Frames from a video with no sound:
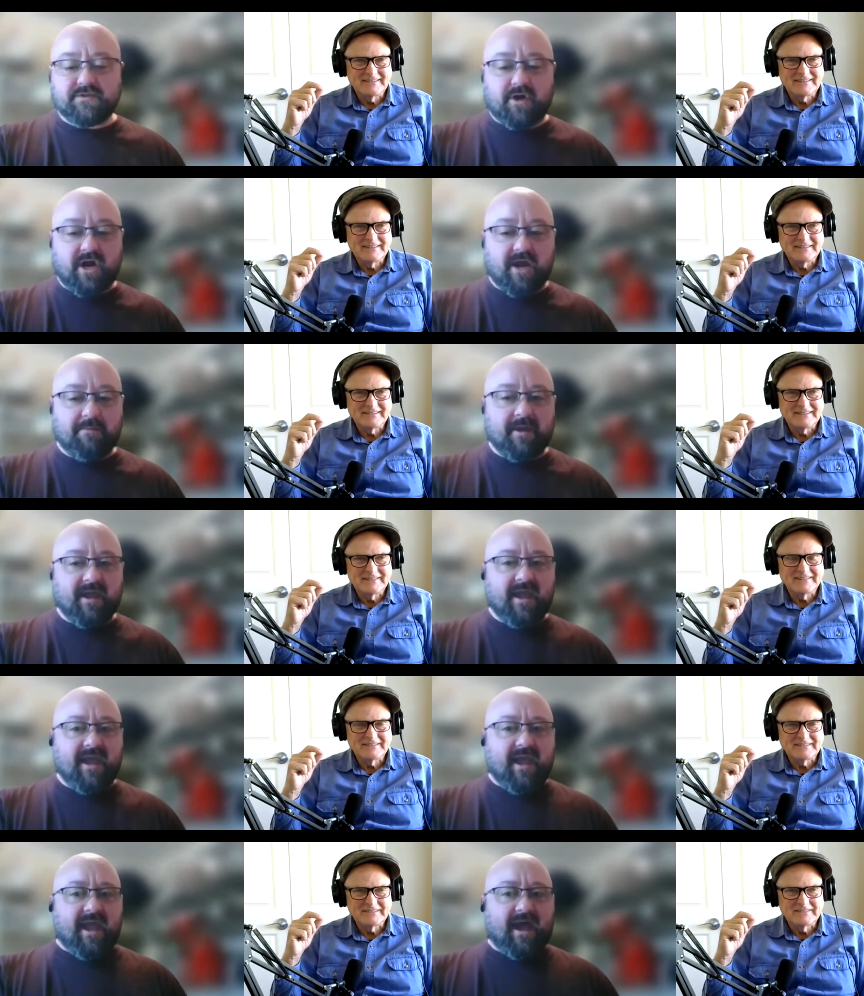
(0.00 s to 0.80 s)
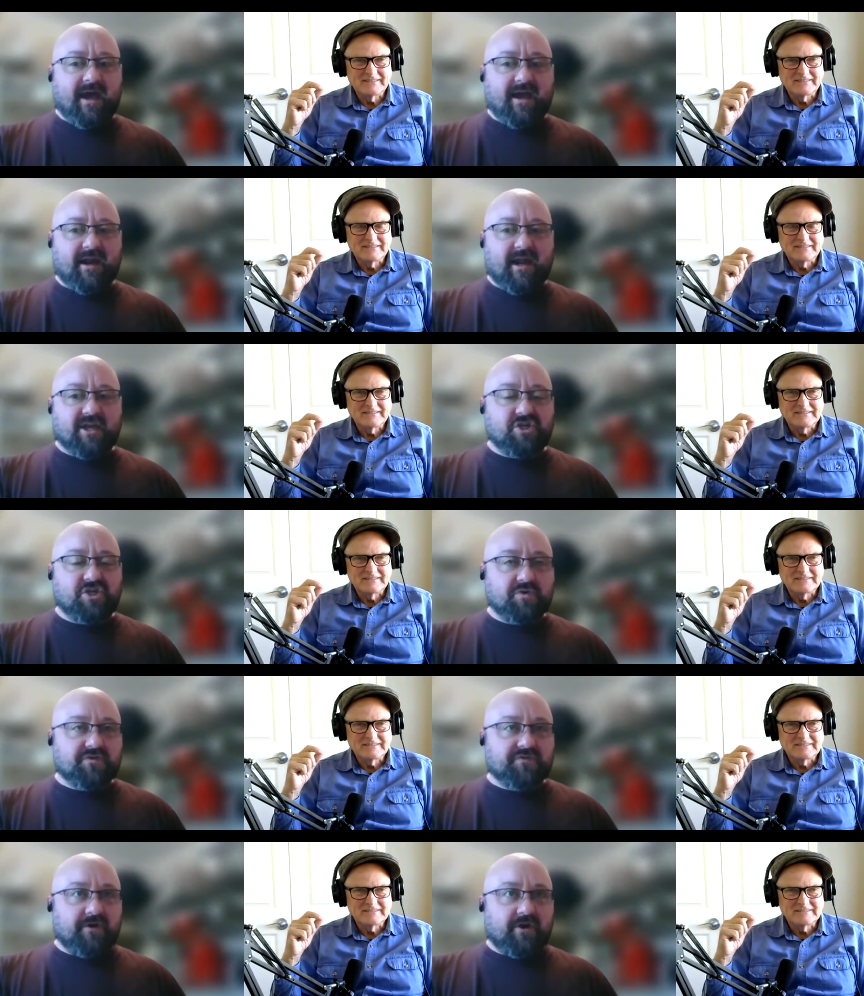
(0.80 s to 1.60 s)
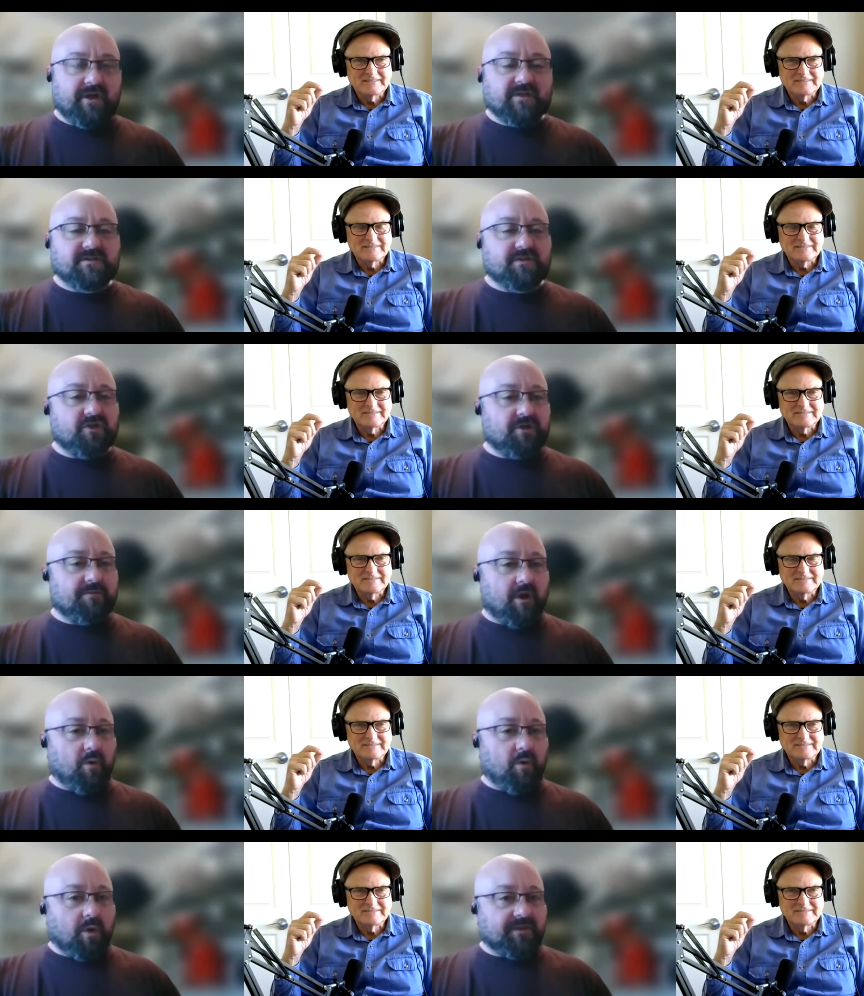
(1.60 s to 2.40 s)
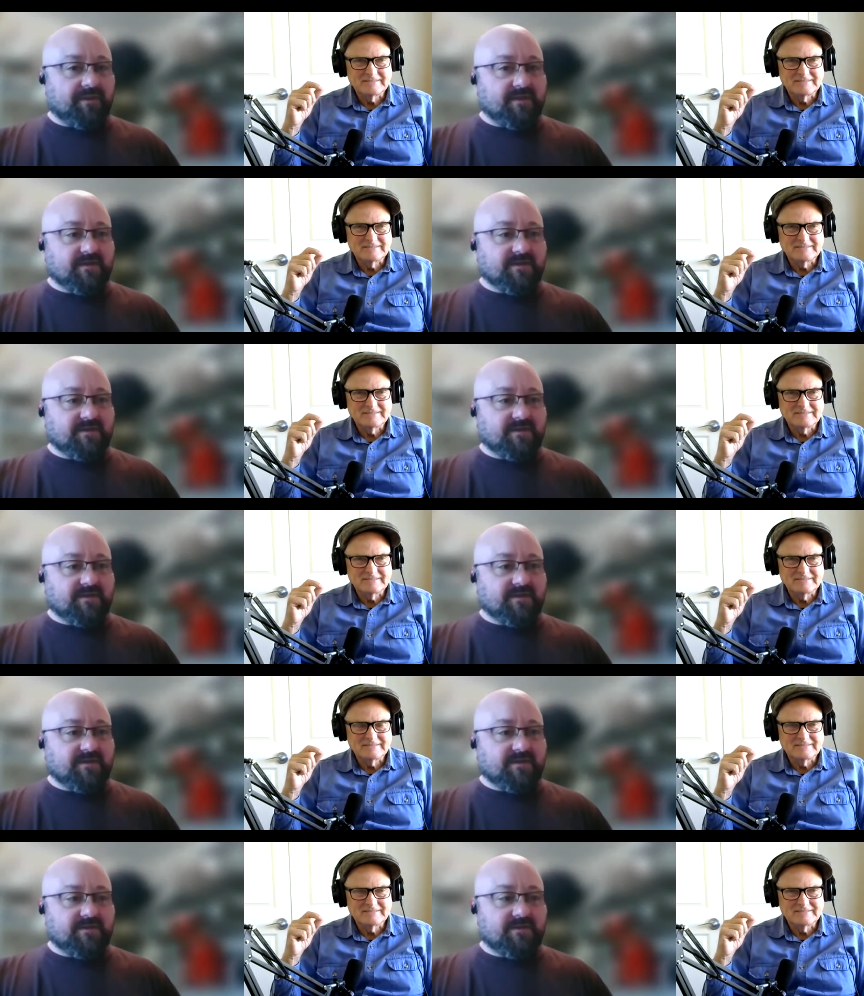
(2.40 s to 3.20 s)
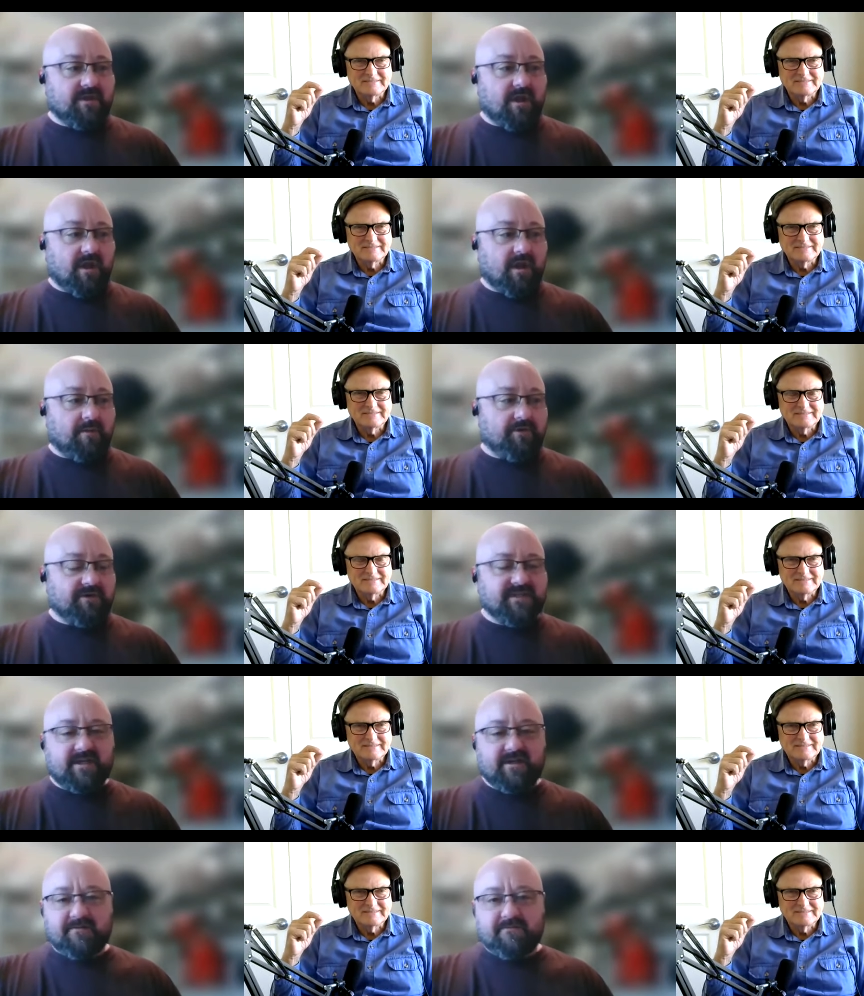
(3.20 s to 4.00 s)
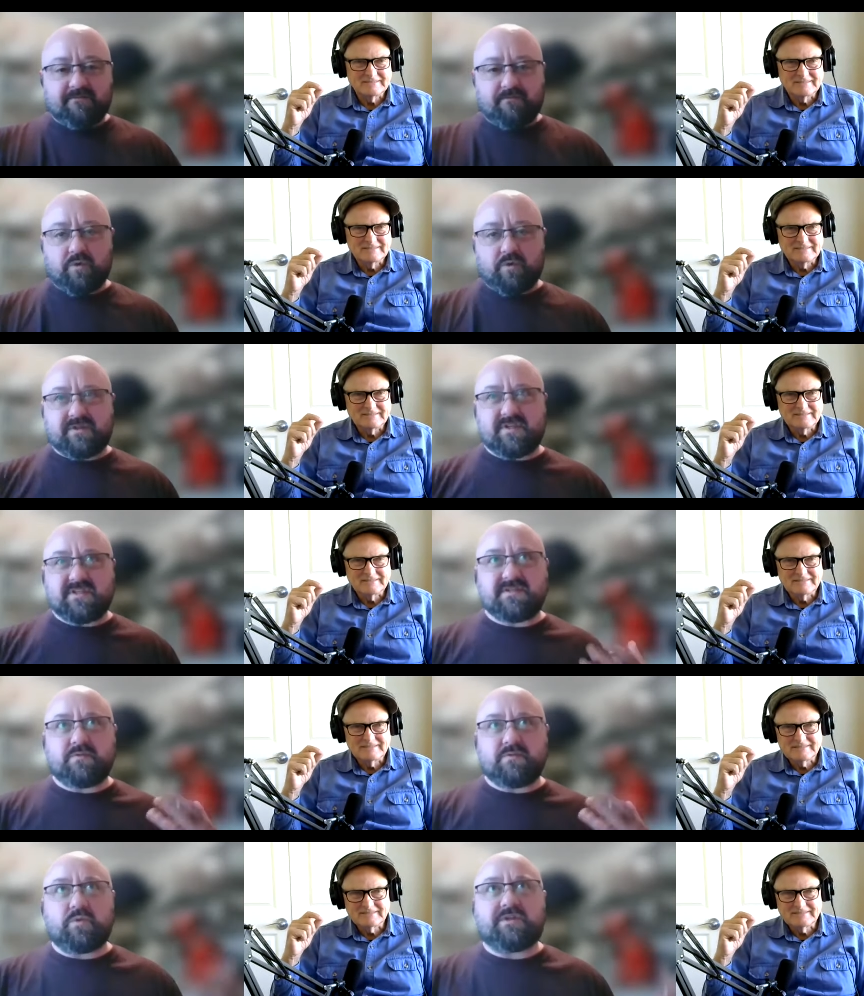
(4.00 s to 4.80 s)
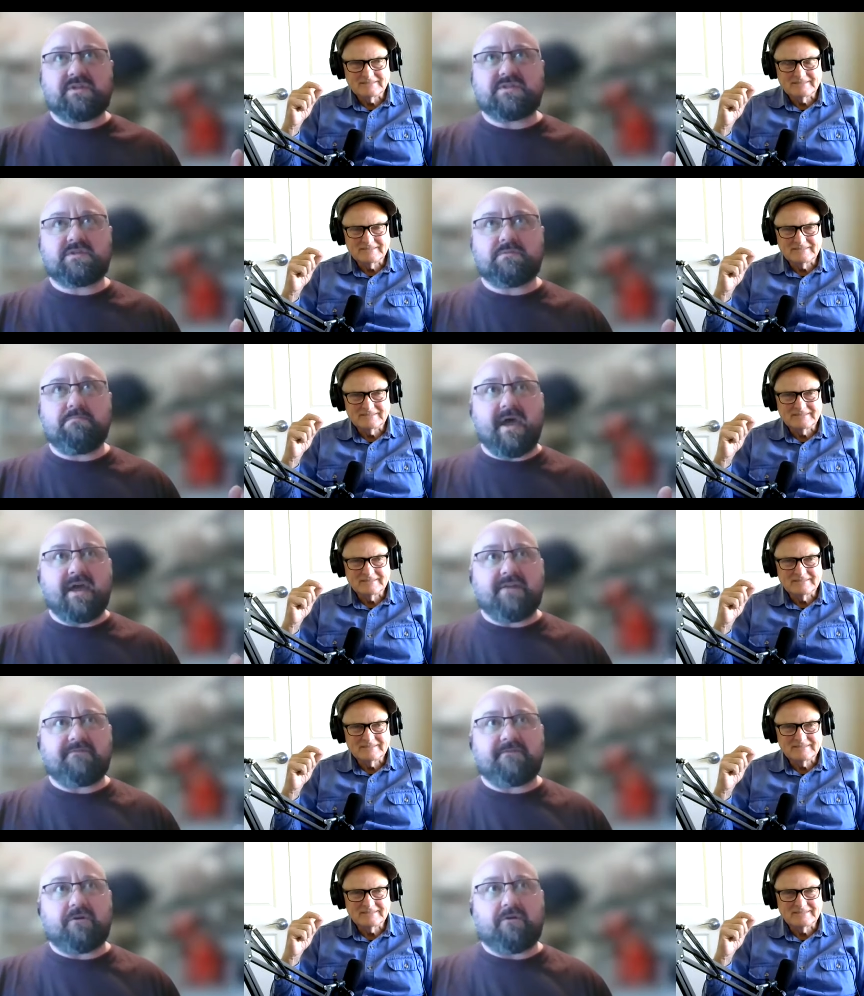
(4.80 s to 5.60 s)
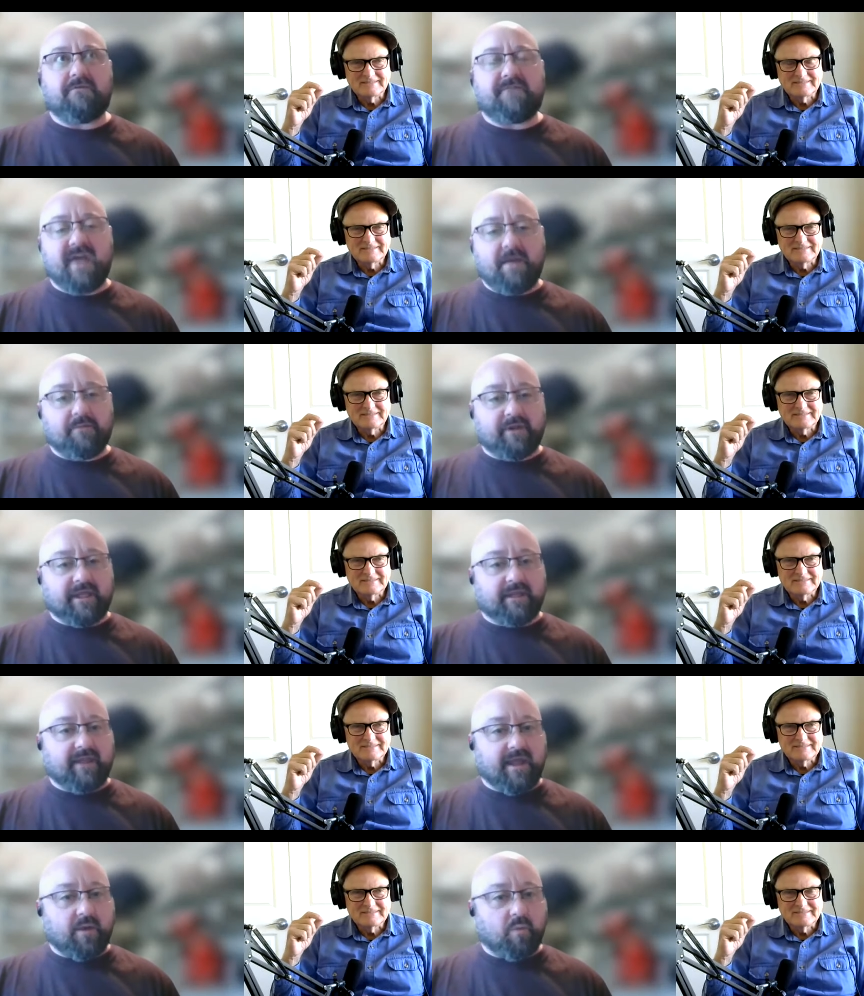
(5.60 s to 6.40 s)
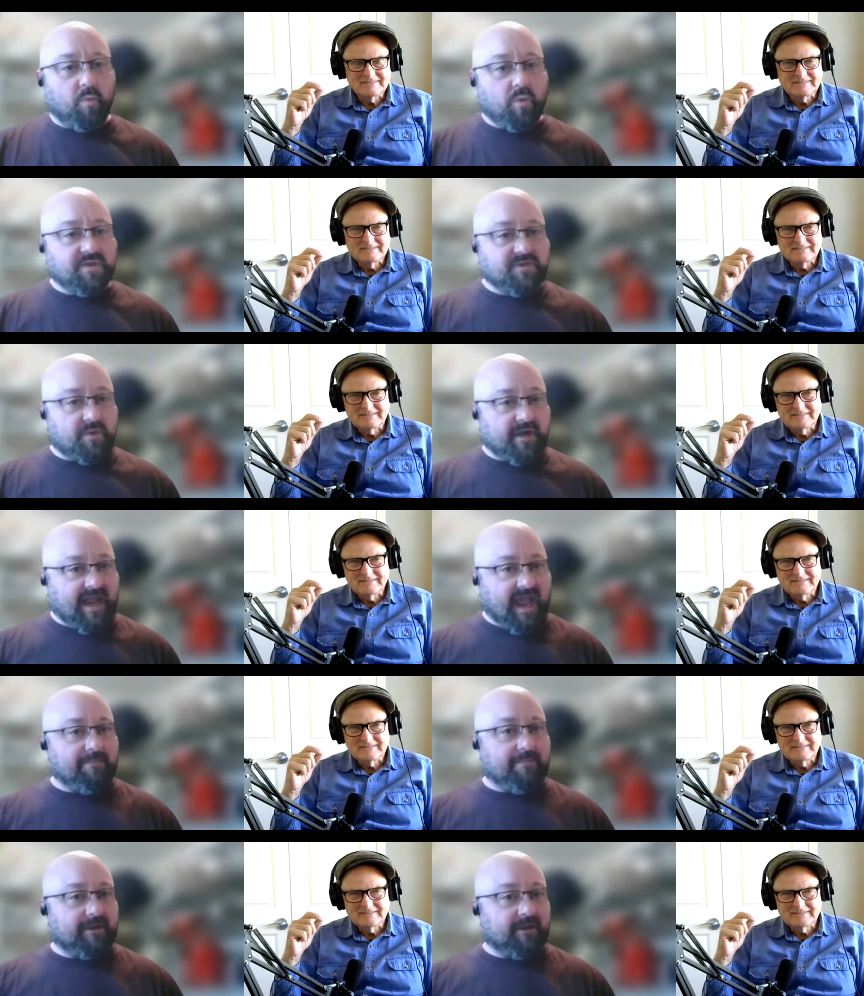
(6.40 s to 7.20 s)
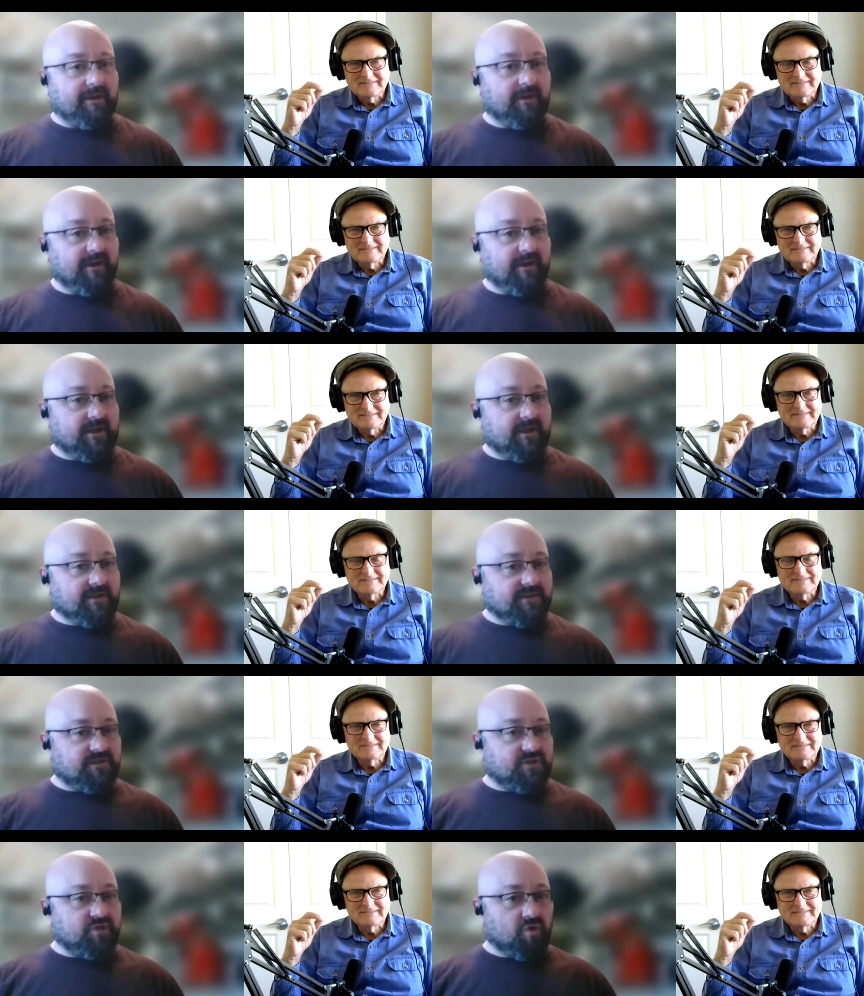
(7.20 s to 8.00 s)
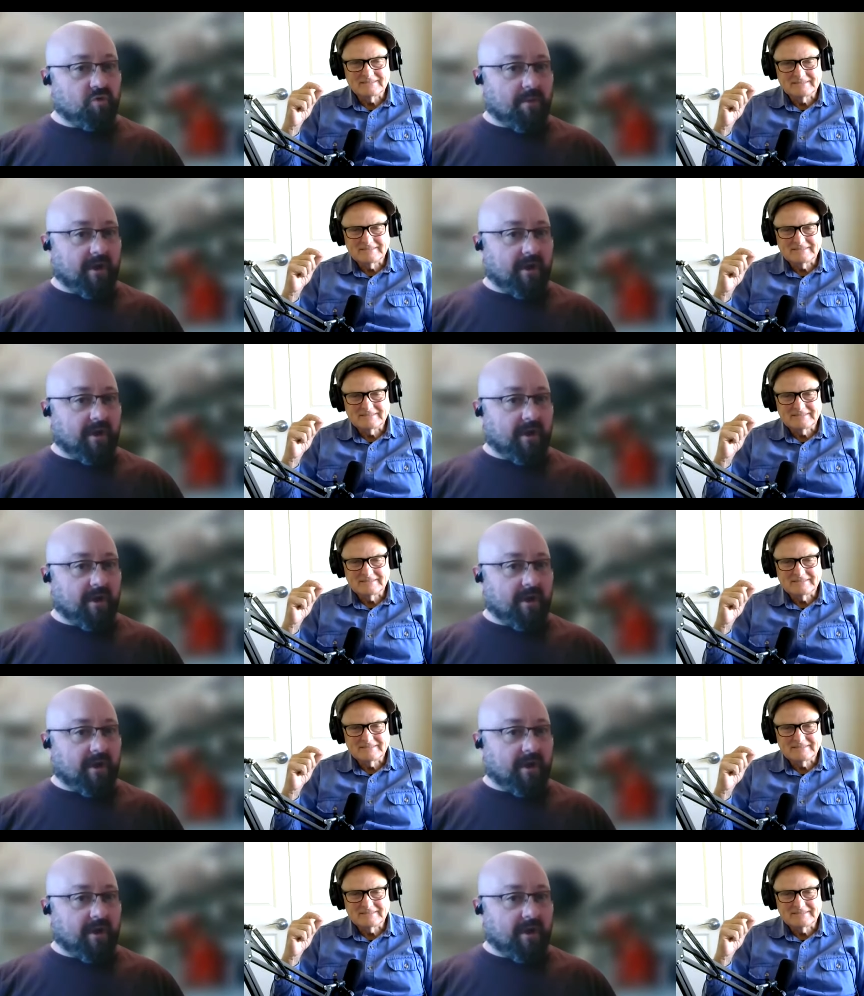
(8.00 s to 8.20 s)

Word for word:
Speaker 1: crime, uh, and she was very concerned about what this uh, pretended, what this, what this meant for her family. Like, what's going to happen to